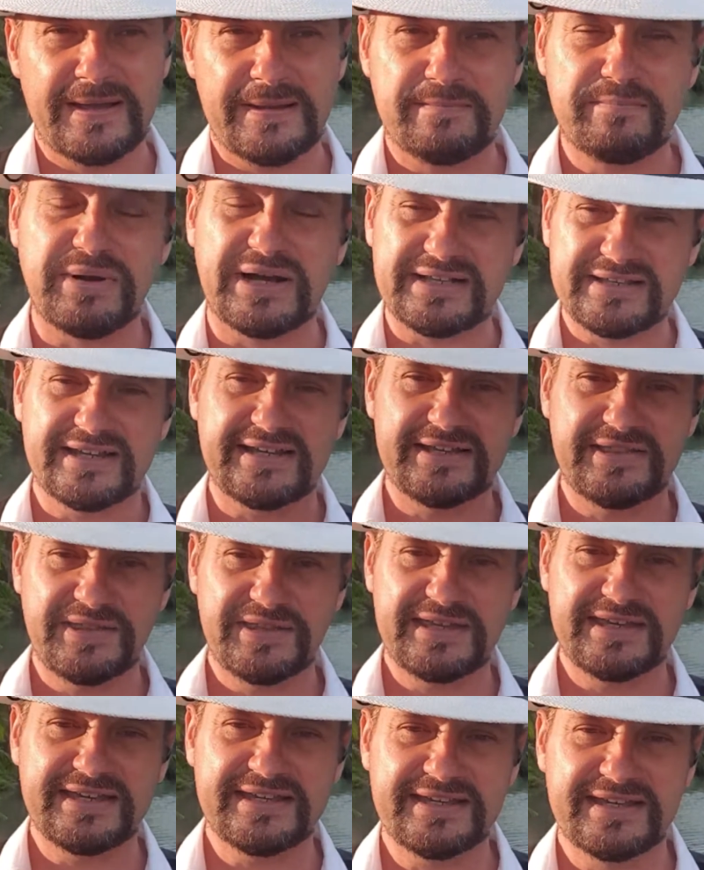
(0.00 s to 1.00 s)
but I
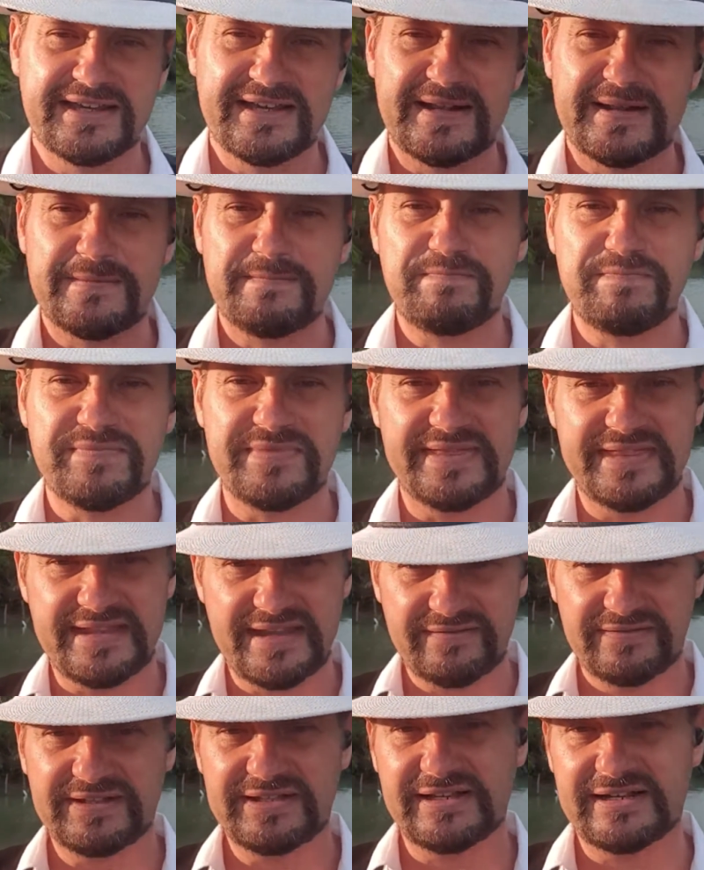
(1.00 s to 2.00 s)
think
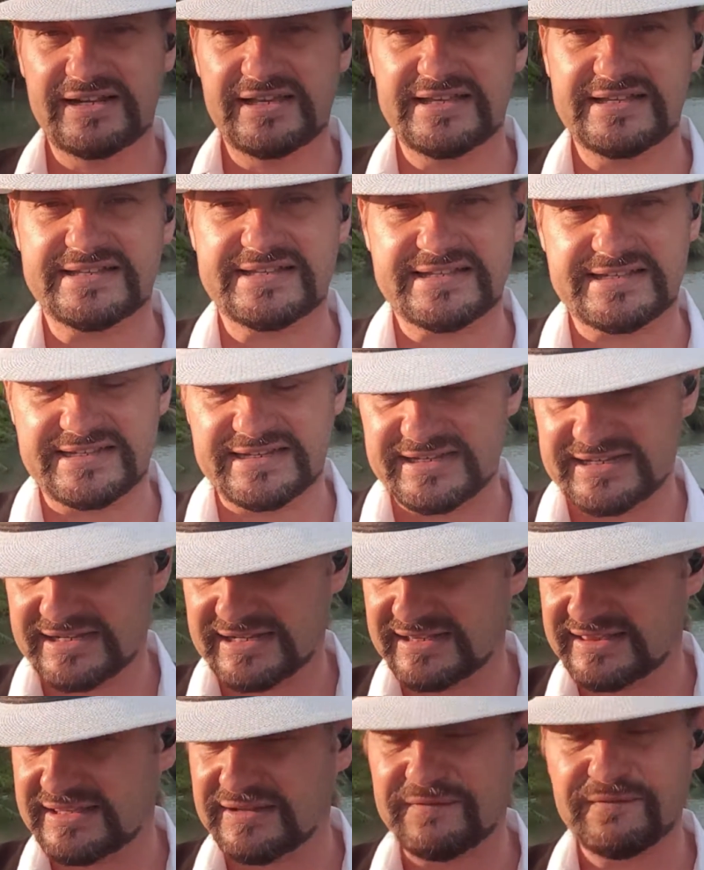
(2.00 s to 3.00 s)
nevertheless
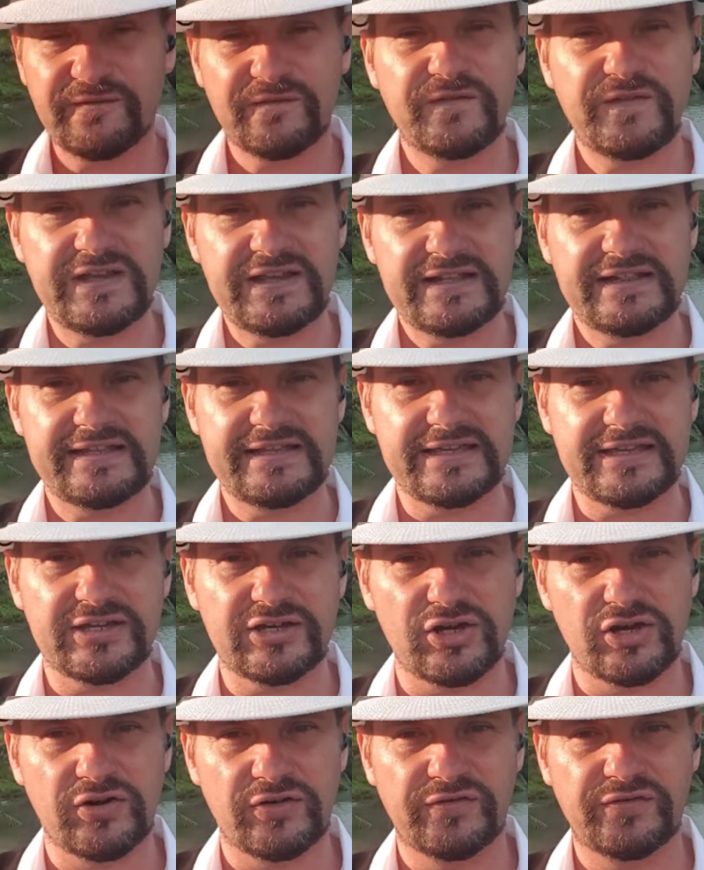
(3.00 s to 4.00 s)
the feeling
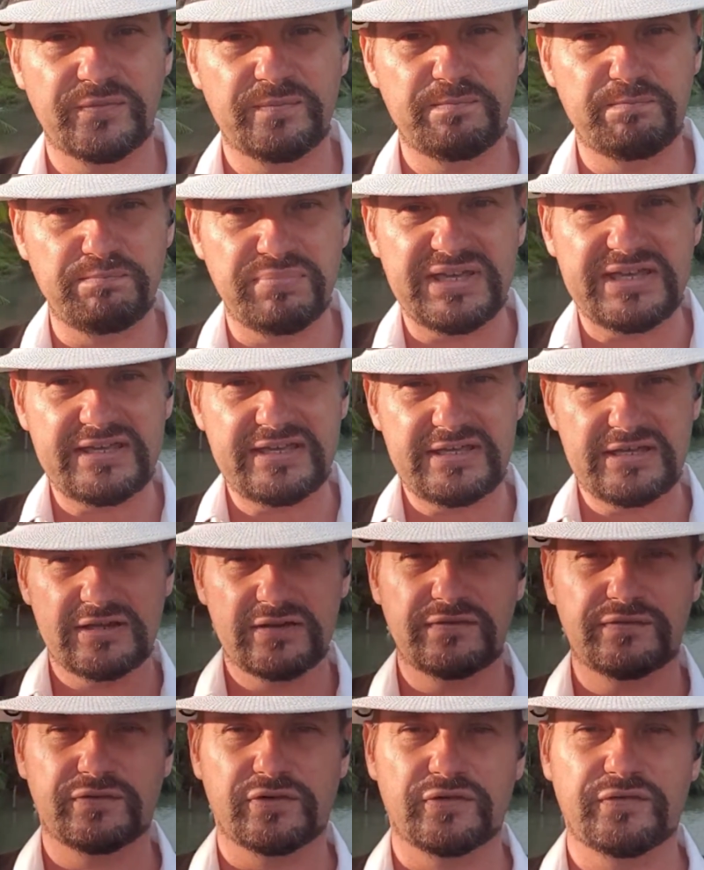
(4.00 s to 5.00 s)
of being
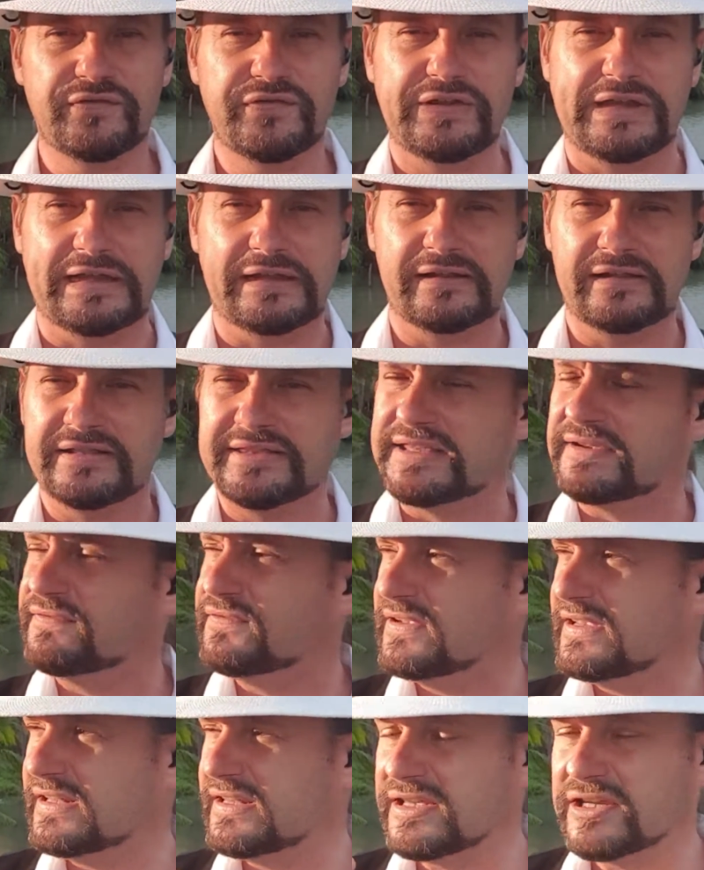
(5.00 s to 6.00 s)
fulfilled, the
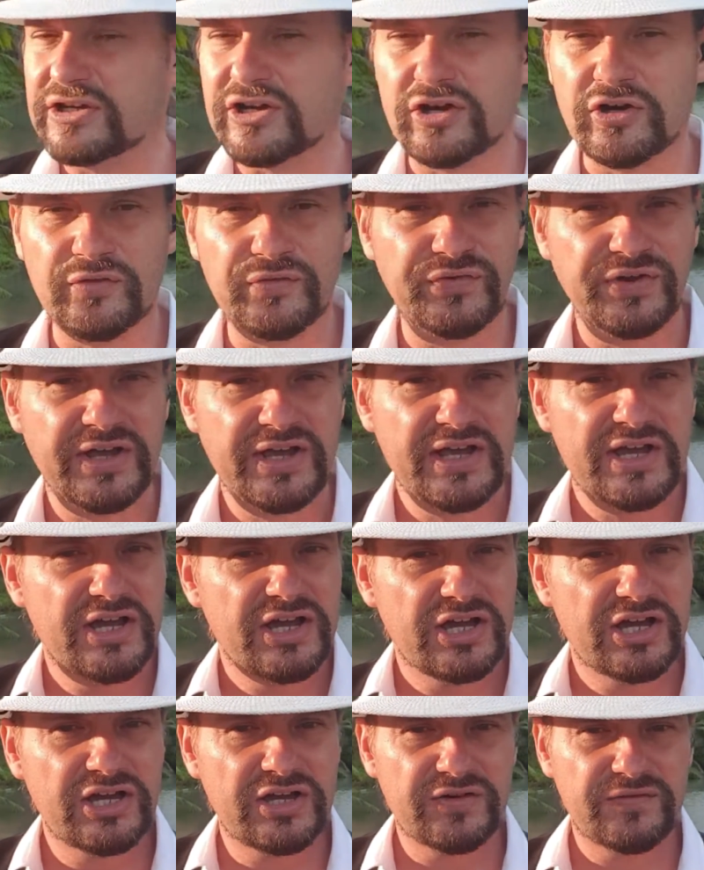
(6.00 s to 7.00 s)
feeling of
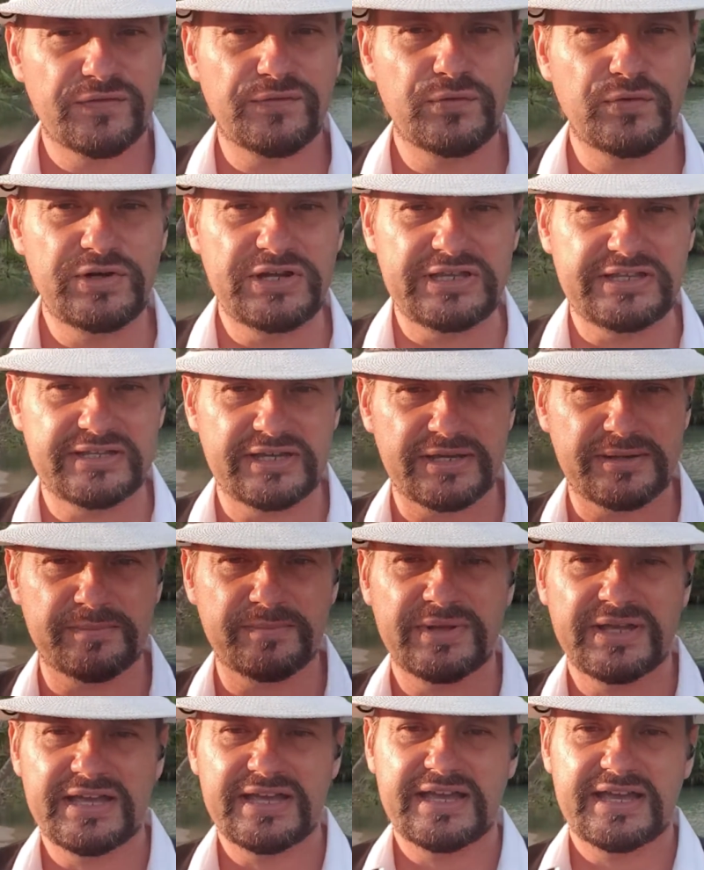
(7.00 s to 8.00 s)
freedom,
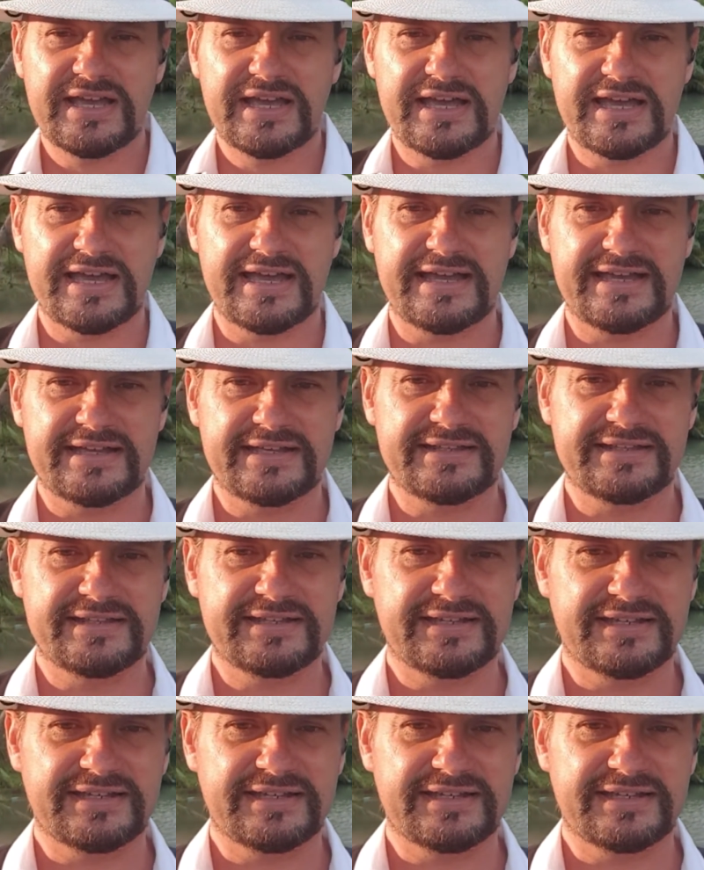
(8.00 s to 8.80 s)
and